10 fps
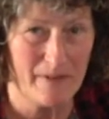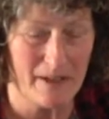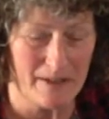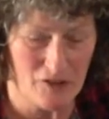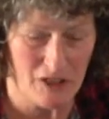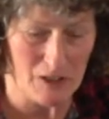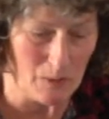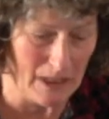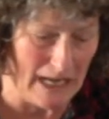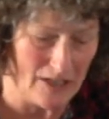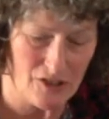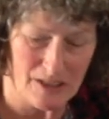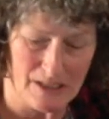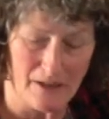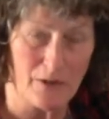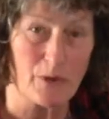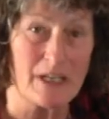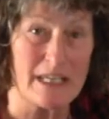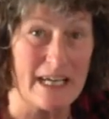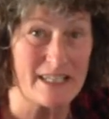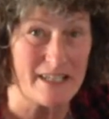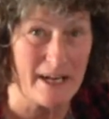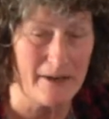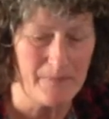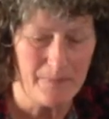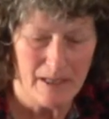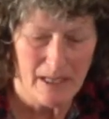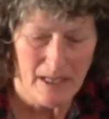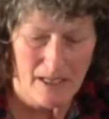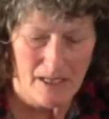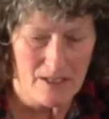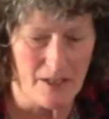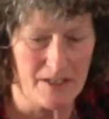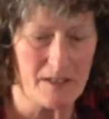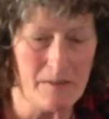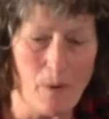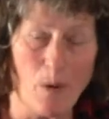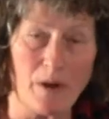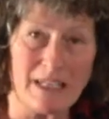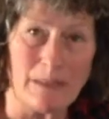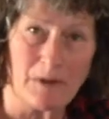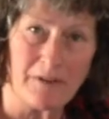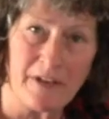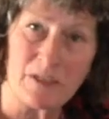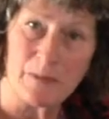The chicks will hatch in 3 days now. So there's an important couple of things